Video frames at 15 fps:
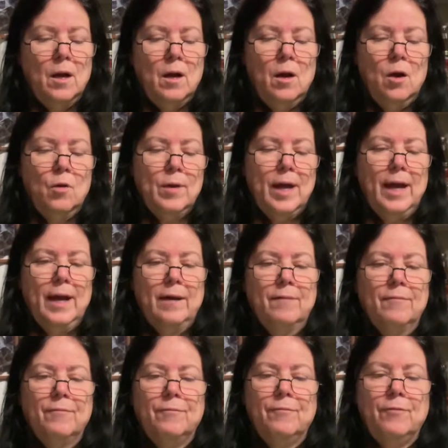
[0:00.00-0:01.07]
Okay,
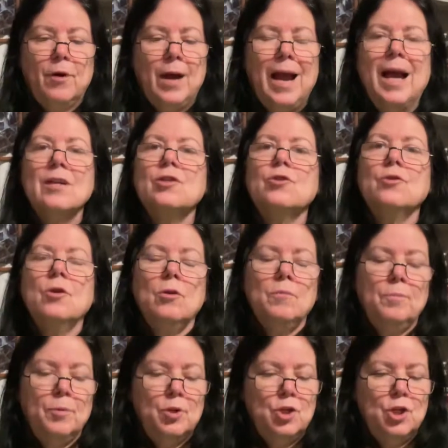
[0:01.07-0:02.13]
for astral
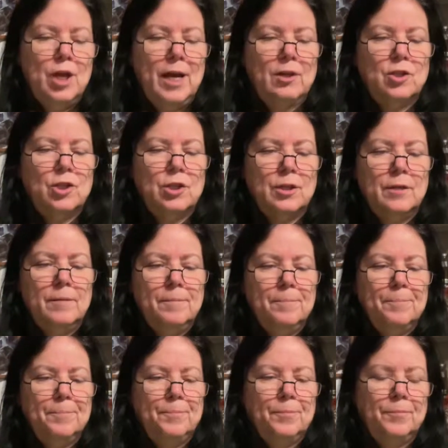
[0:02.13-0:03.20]
projection,
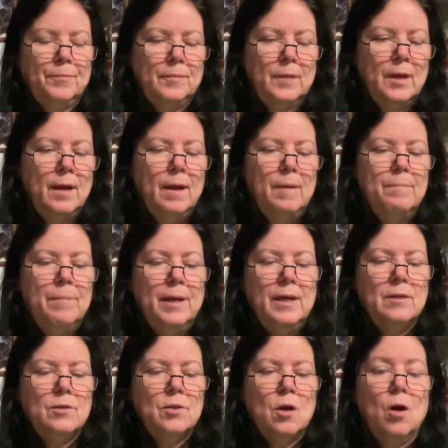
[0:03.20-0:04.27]

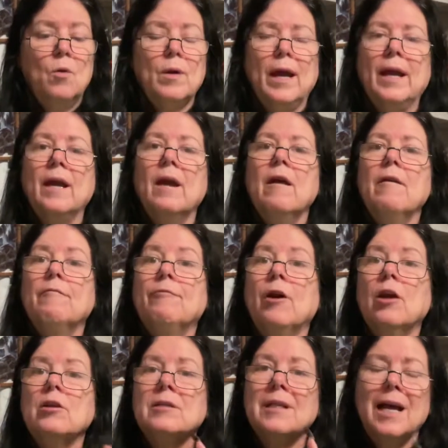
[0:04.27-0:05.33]
okay,
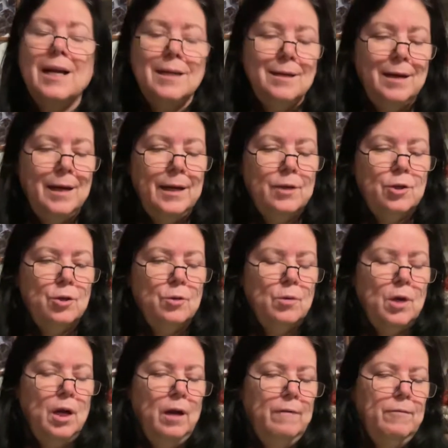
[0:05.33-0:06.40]
first I need to
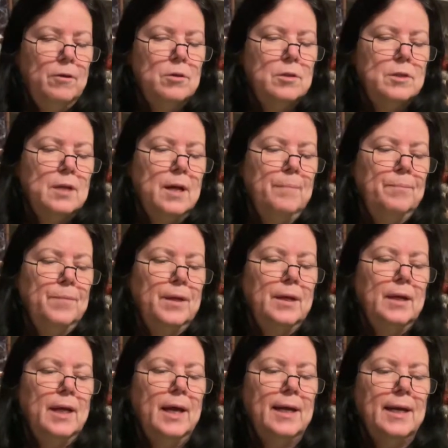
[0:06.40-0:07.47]
cover
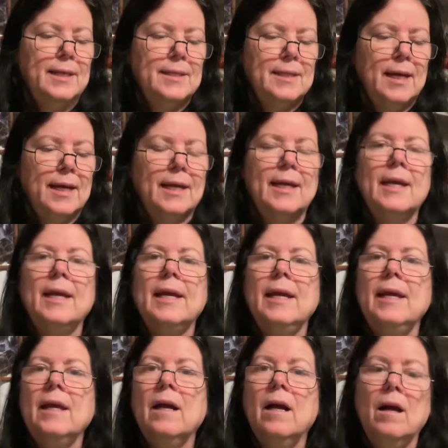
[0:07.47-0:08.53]
something, and it's a
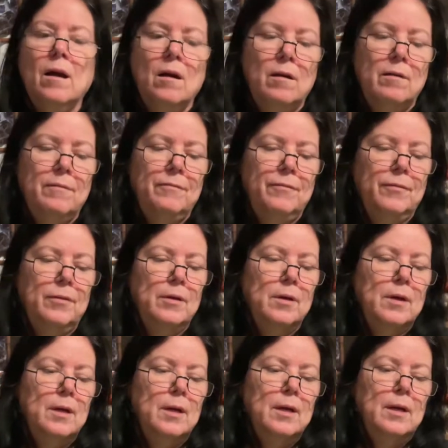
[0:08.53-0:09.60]
key of
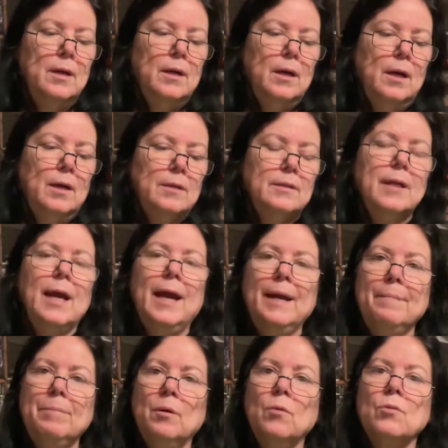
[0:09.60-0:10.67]

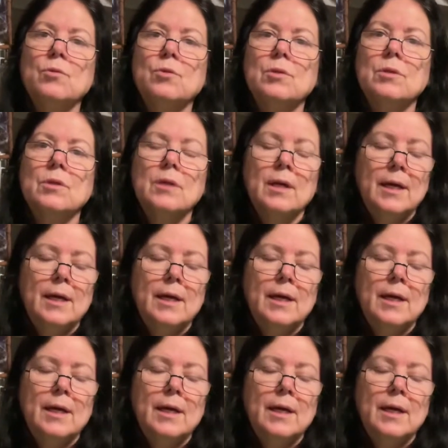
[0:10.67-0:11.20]
tables.